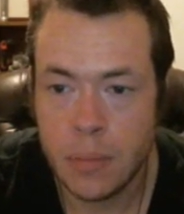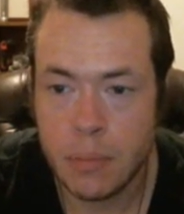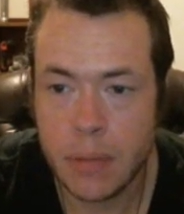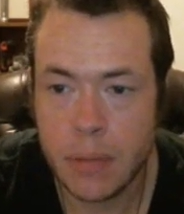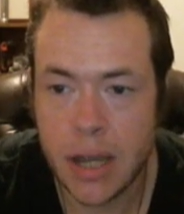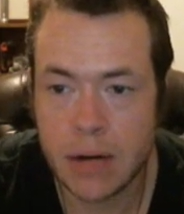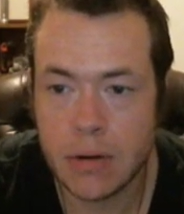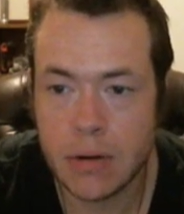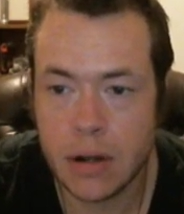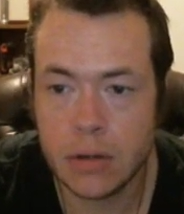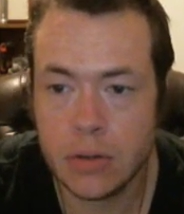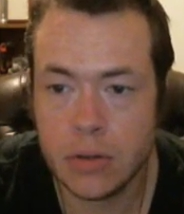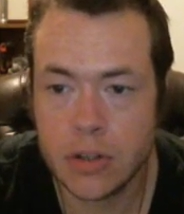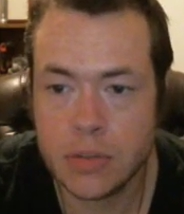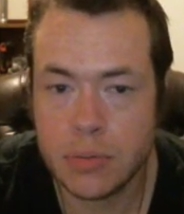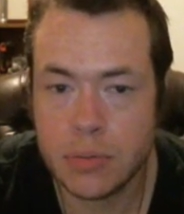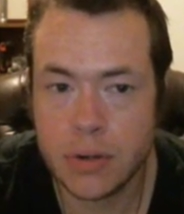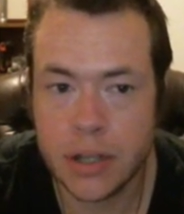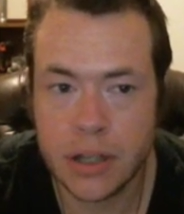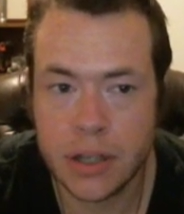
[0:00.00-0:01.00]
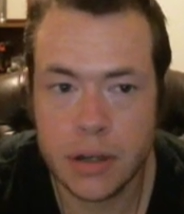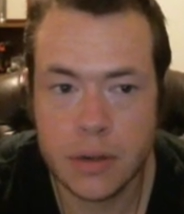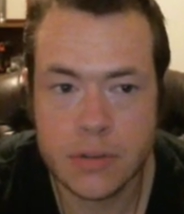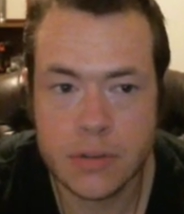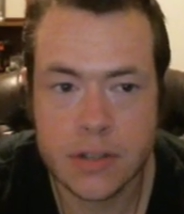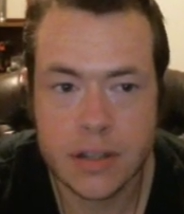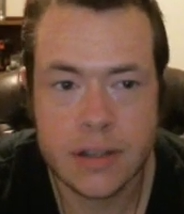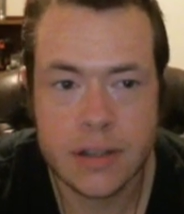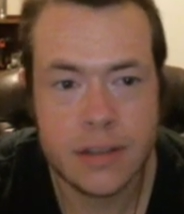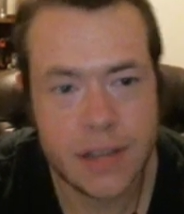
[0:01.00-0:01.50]
Background looks pretty
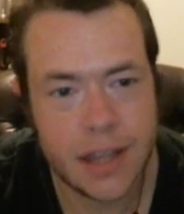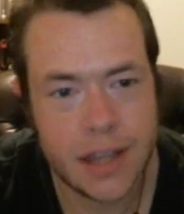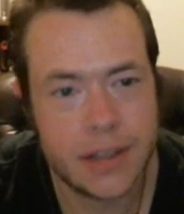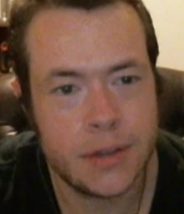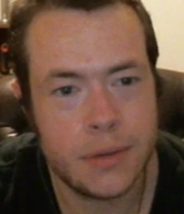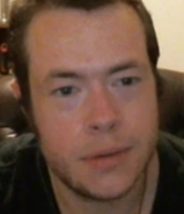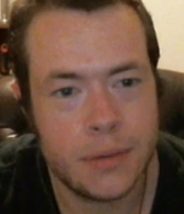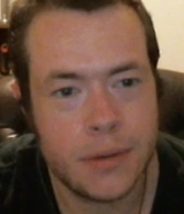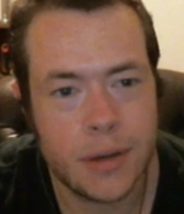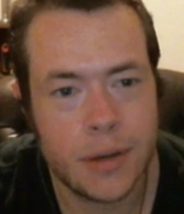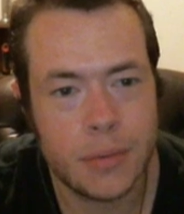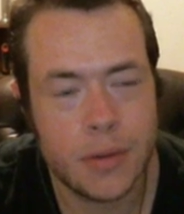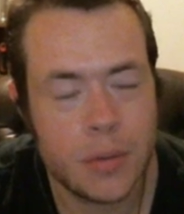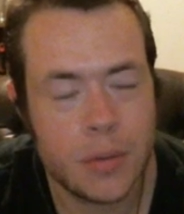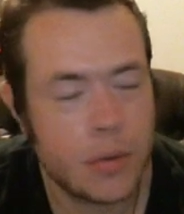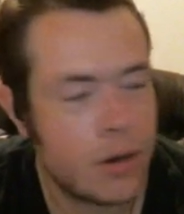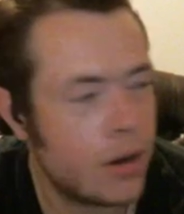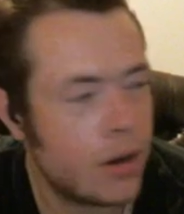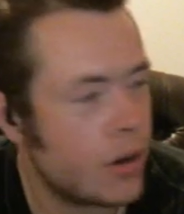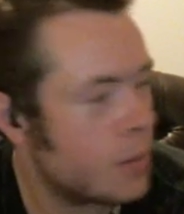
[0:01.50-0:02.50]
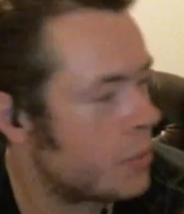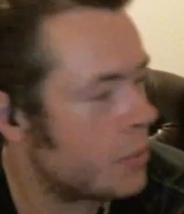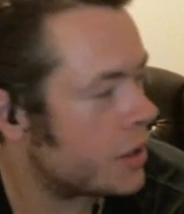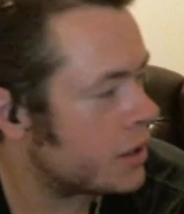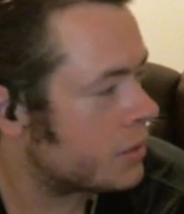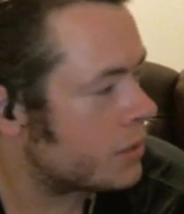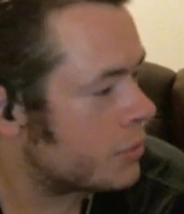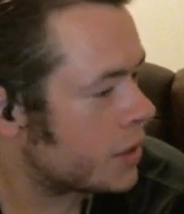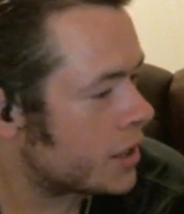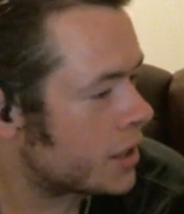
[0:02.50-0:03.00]
cozy. Thank you. I really work hard on
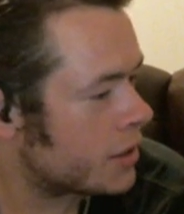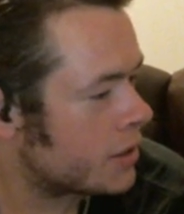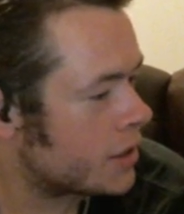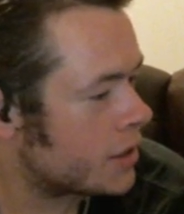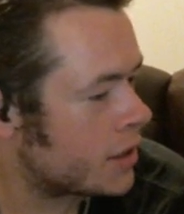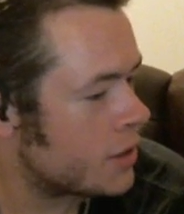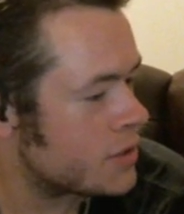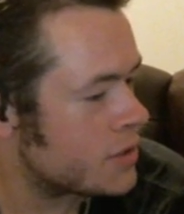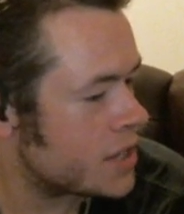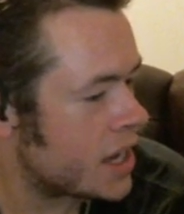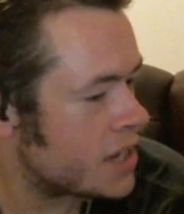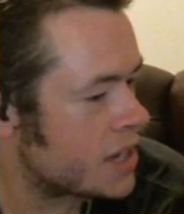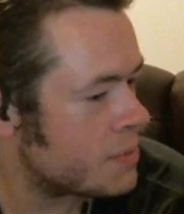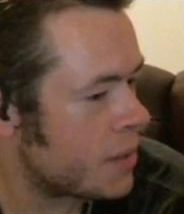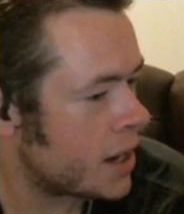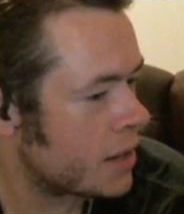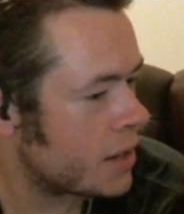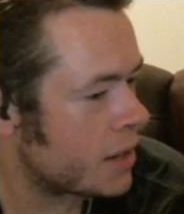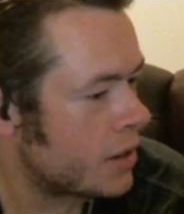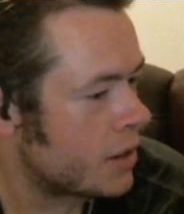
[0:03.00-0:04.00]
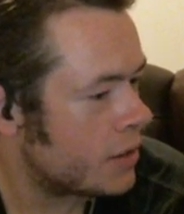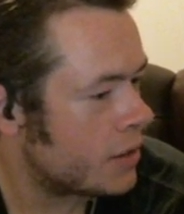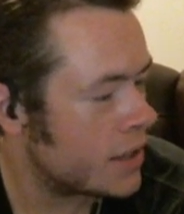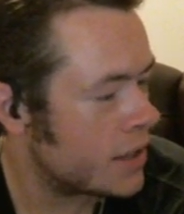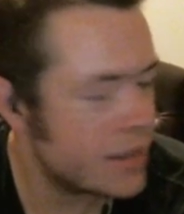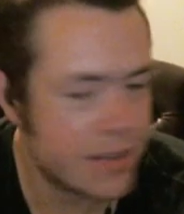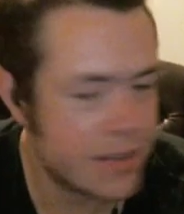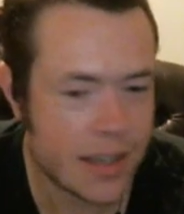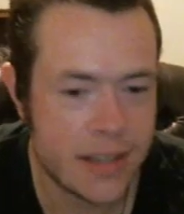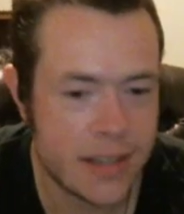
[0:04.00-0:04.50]
my cozy ass background.
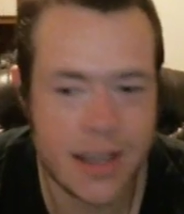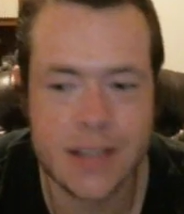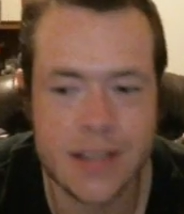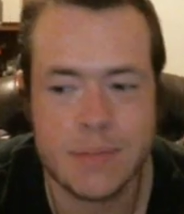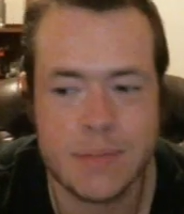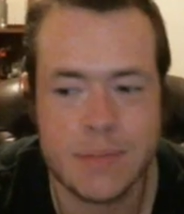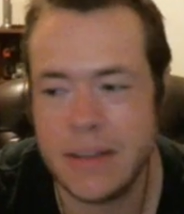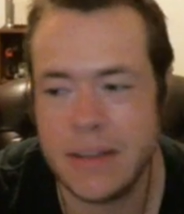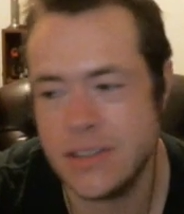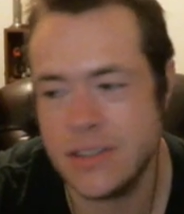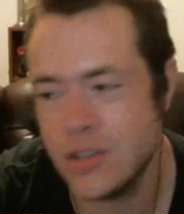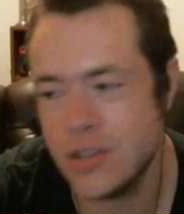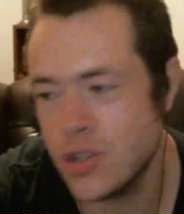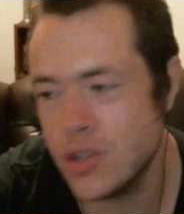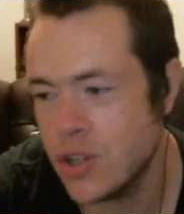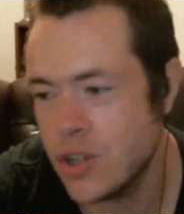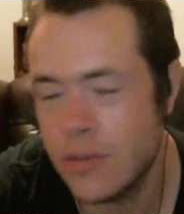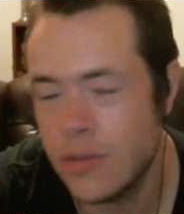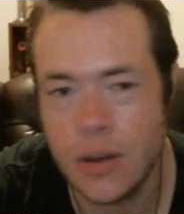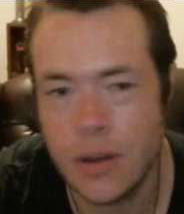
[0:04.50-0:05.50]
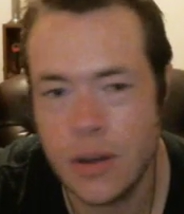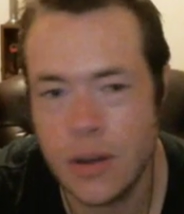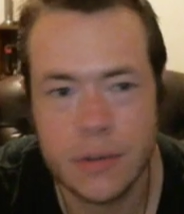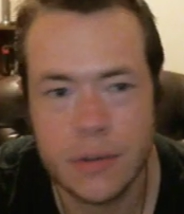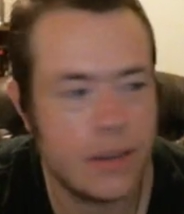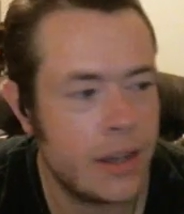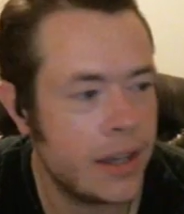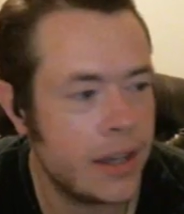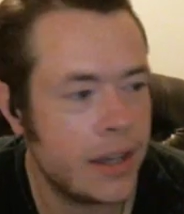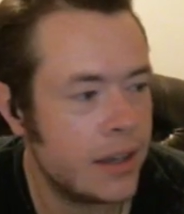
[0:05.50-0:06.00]
It's messy as shit though.
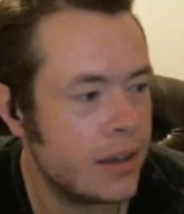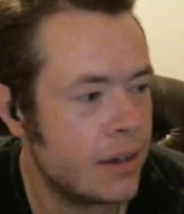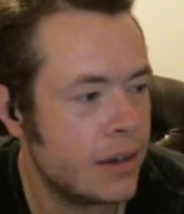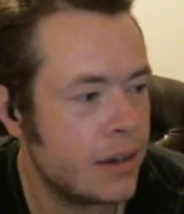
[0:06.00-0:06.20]
It's like